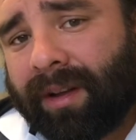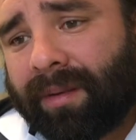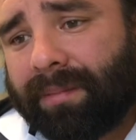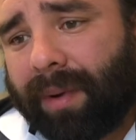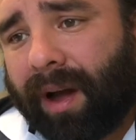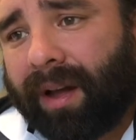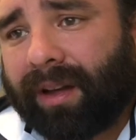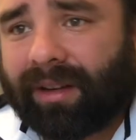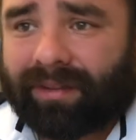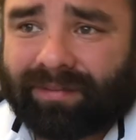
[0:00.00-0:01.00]

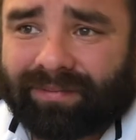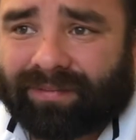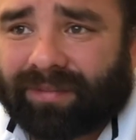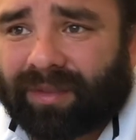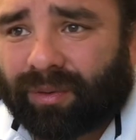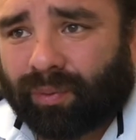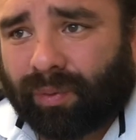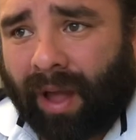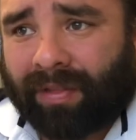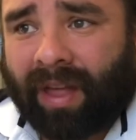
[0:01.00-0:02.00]
but
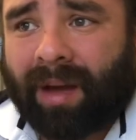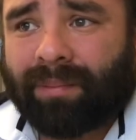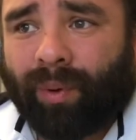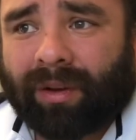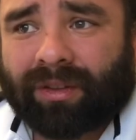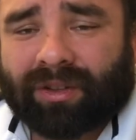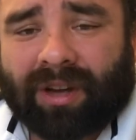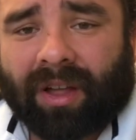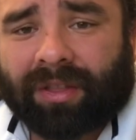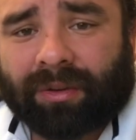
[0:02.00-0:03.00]
at that point, there's
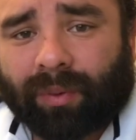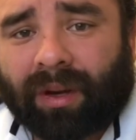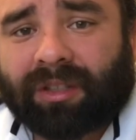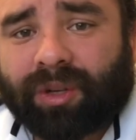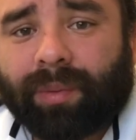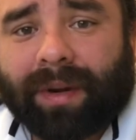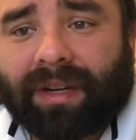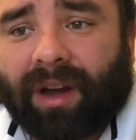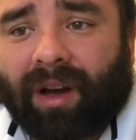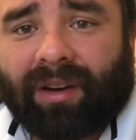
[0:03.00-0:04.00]
nothing really to be
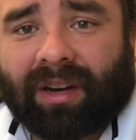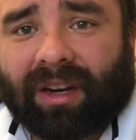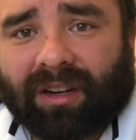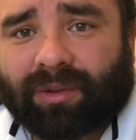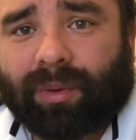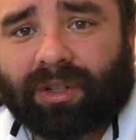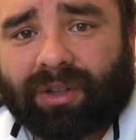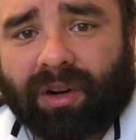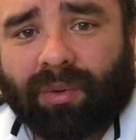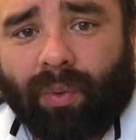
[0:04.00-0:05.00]
done, and he doesn't want to
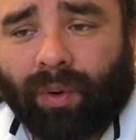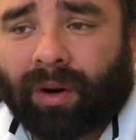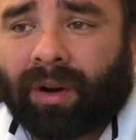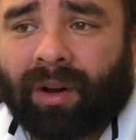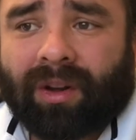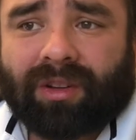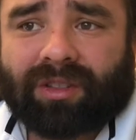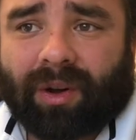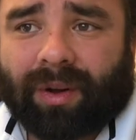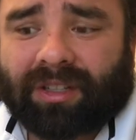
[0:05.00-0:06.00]
start a war,
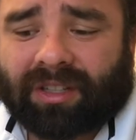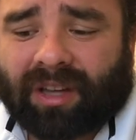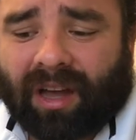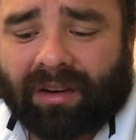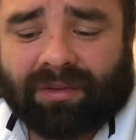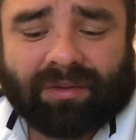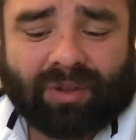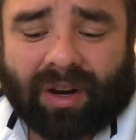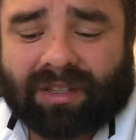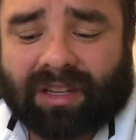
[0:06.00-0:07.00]
so he just kind of
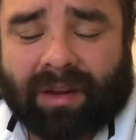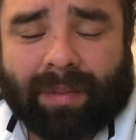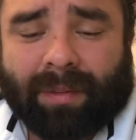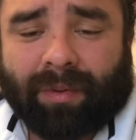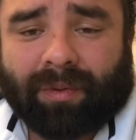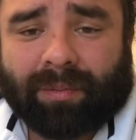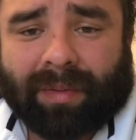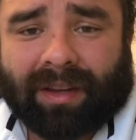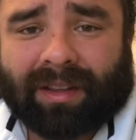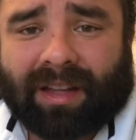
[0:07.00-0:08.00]
tries to keep people from
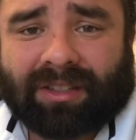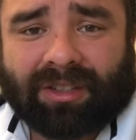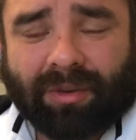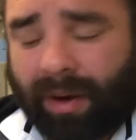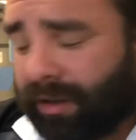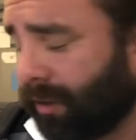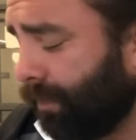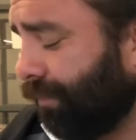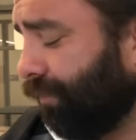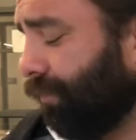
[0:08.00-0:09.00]
being in that situation.
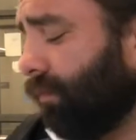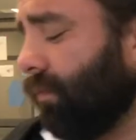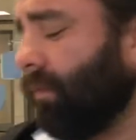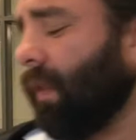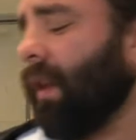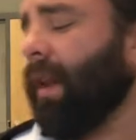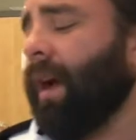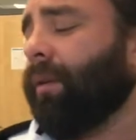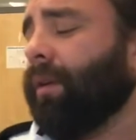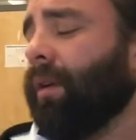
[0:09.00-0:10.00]

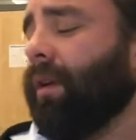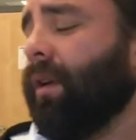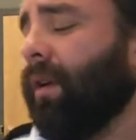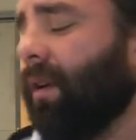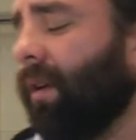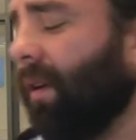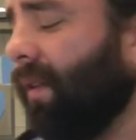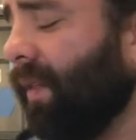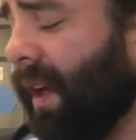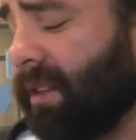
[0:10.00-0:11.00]
Now,
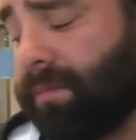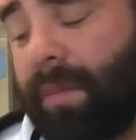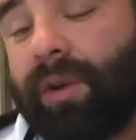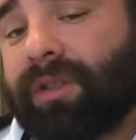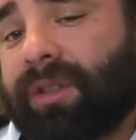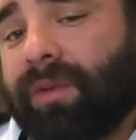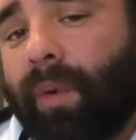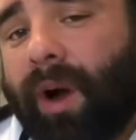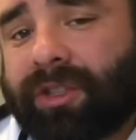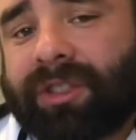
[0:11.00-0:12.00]
that's most of
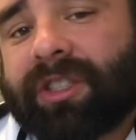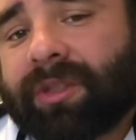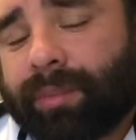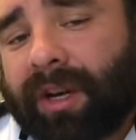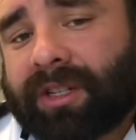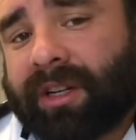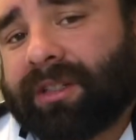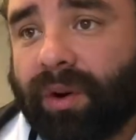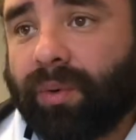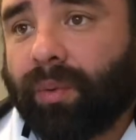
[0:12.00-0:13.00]
Washington's
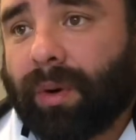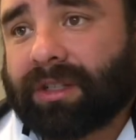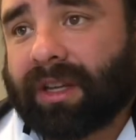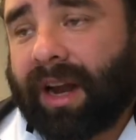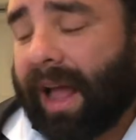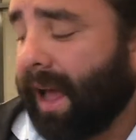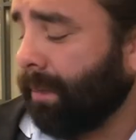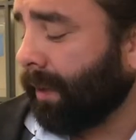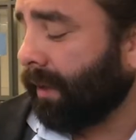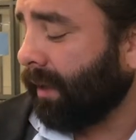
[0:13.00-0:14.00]
presidents. So what's going to
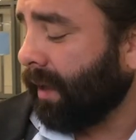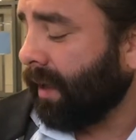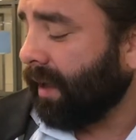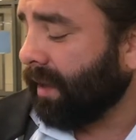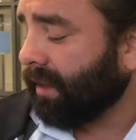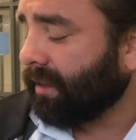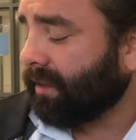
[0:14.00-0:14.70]
happen is